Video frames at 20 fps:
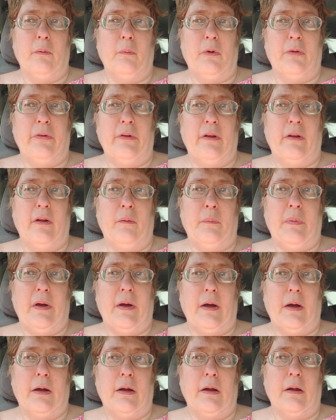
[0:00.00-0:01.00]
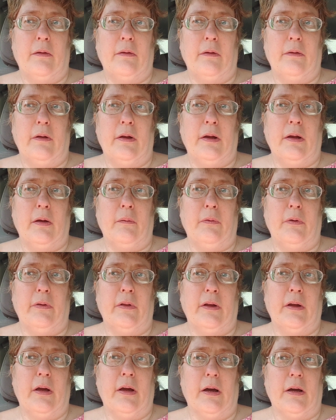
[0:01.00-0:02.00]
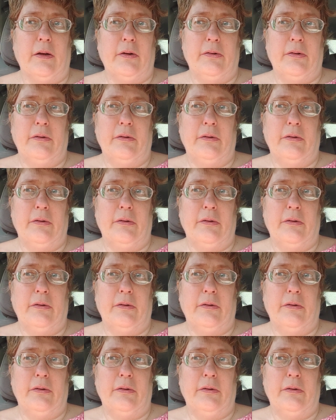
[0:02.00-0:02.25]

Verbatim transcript: them what's in the bag and then they give you the cash.